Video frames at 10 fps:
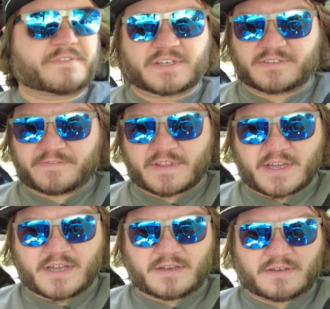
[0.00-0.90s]
fix for
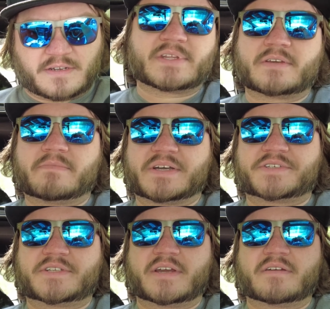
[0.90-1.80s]
that. My
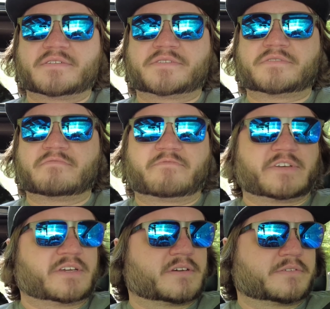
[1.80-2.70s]
stairs
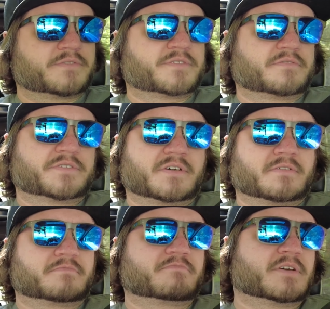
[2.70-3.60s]
videos.
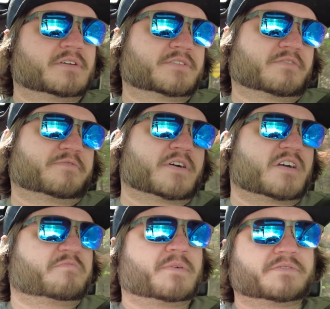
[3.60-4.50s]
So far
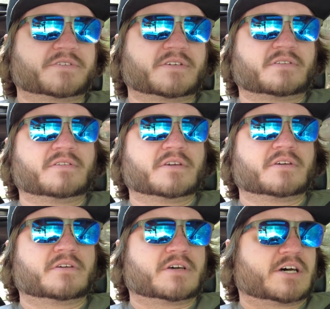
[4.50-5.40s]
I've posted 2
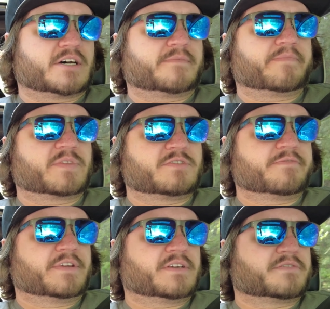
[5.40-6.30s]

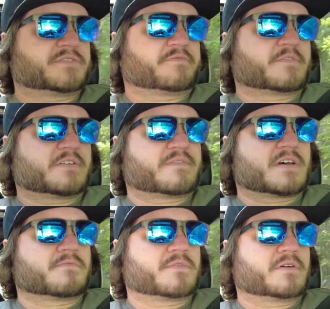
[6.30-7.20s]
videos of
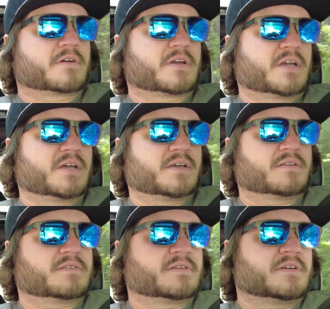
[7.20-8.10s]
that work,
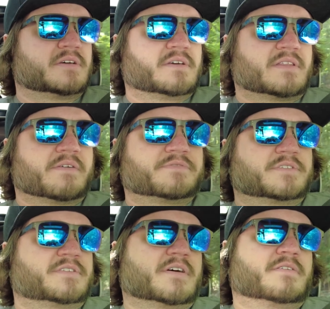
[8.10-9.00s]
and that was a
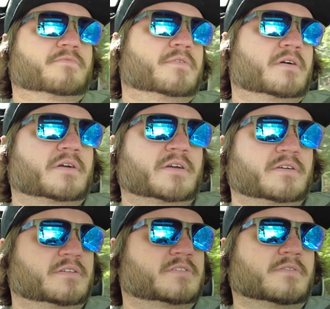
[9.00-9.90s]
ton of work.
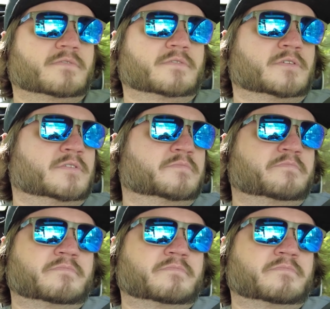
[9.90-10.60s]
Total